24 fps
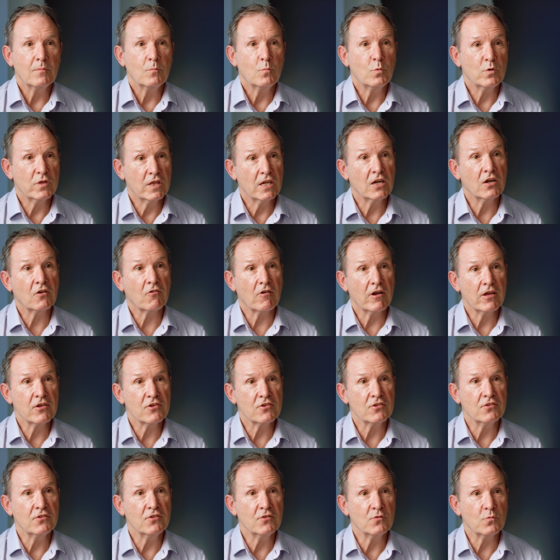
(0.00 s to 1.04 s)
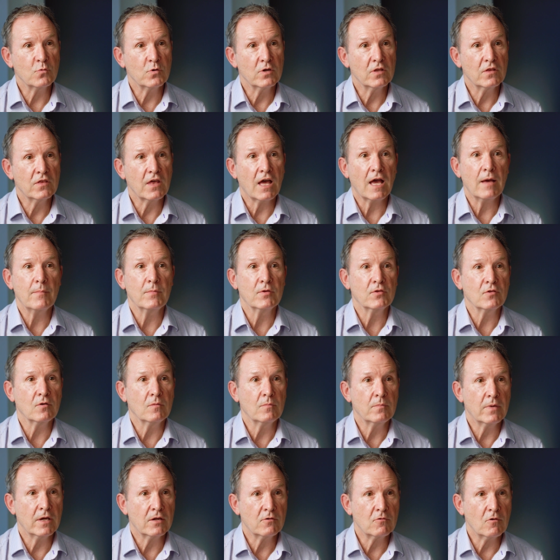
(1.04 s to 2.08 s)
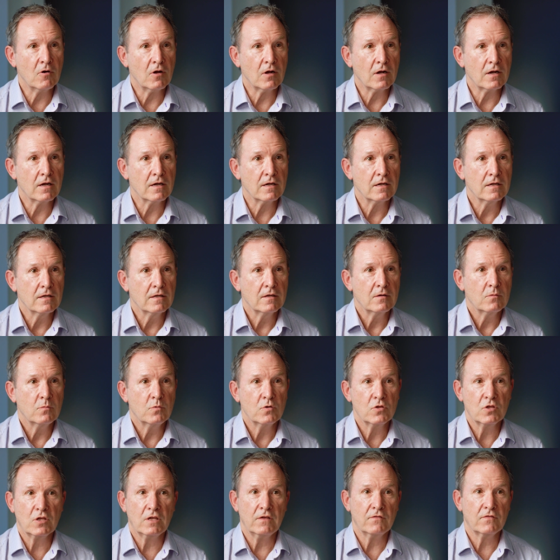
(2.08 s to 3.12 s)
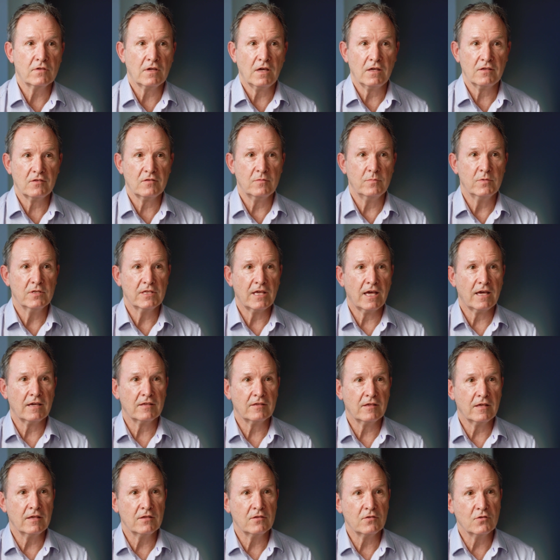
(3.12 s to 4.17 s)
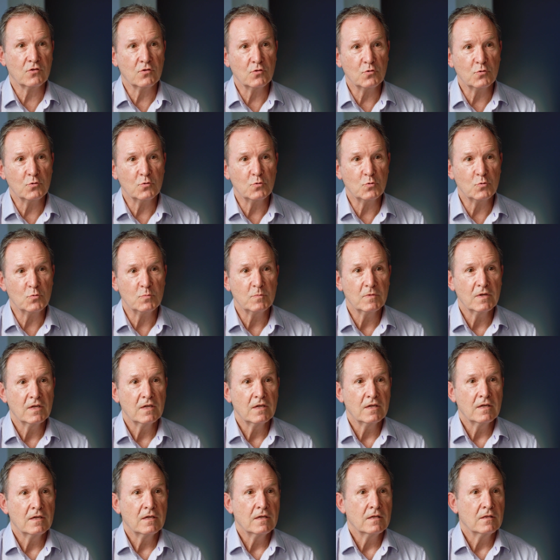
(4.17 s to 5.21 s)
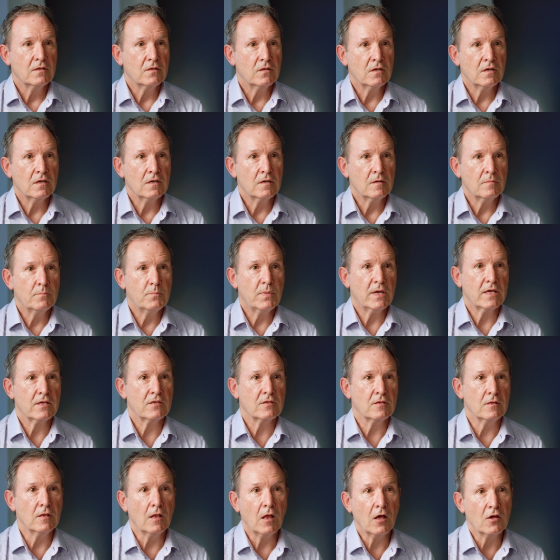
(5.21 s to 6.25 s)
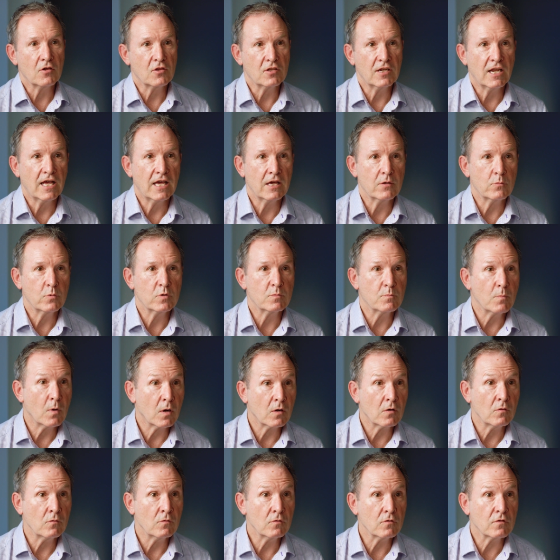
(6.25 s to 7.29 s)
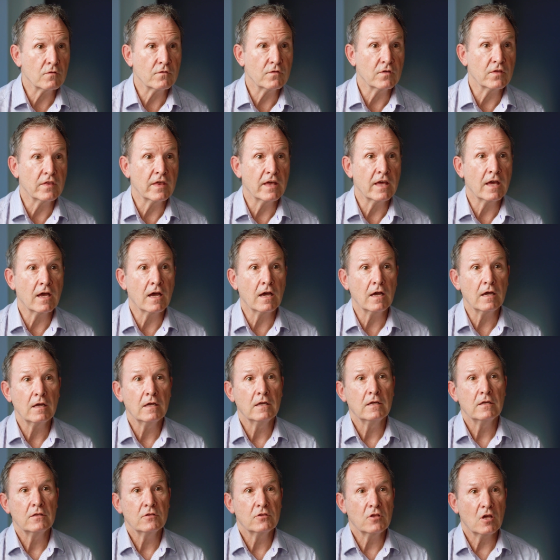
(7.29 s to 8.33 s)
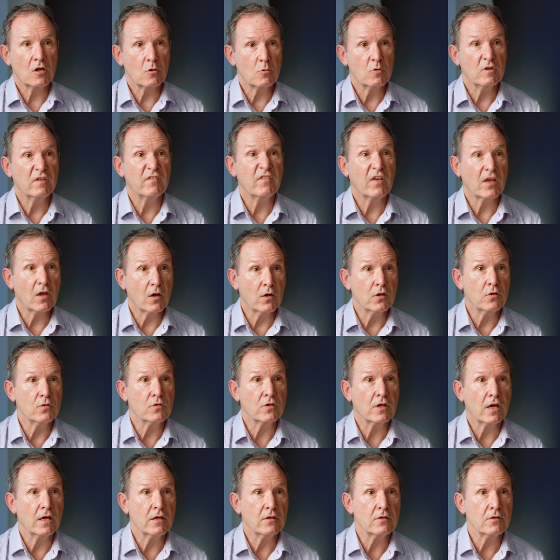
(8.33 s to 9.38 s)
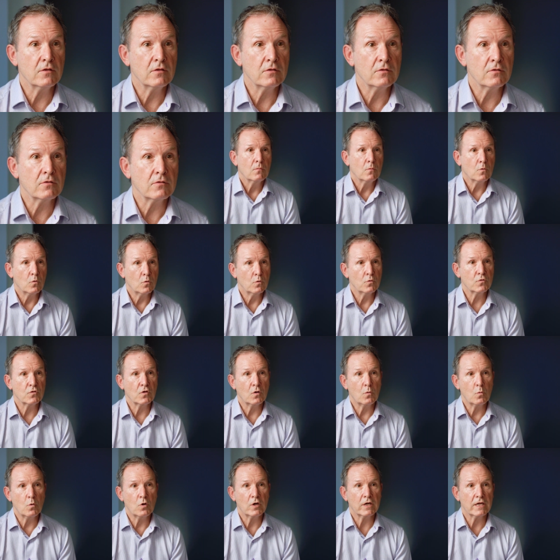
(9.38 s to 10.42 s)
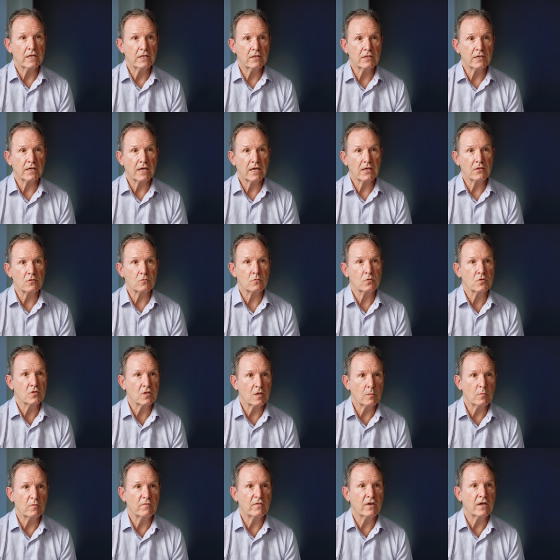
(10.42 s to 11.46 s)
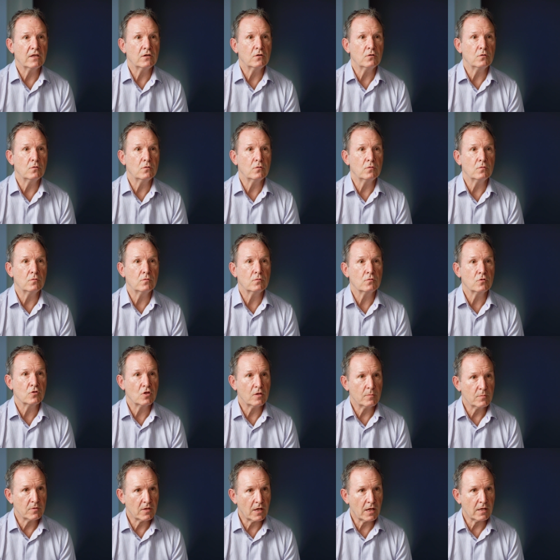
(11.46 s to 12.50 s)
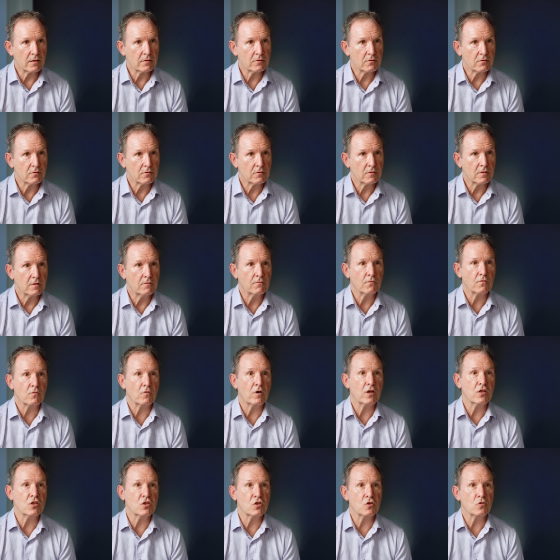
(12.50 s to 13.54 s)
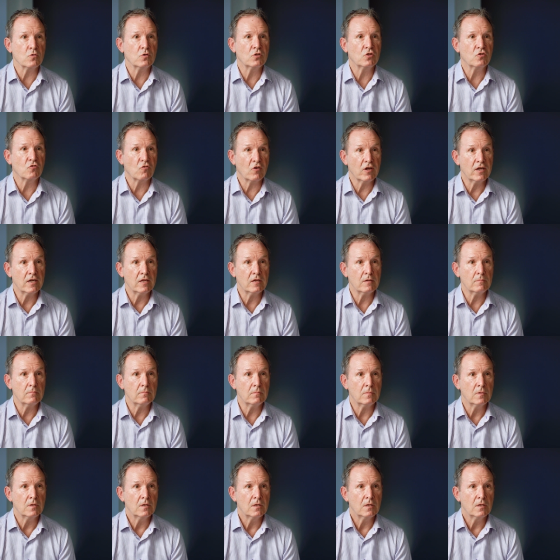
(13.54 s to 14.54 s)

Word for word: with integrations with Amazon Bedrock, which gives customers access to the best large language models for their generative AI use cases. We're also working together on some of our new chipsets, Inferentia and Trainium,